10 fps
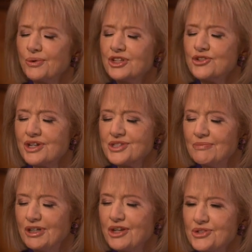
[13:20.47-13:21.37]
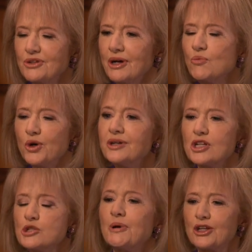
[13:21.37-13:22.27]
so interesting because you know I
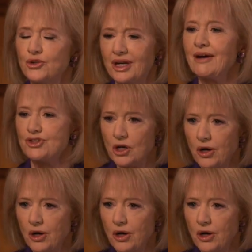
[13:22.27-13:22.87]
wouldn't expect you to have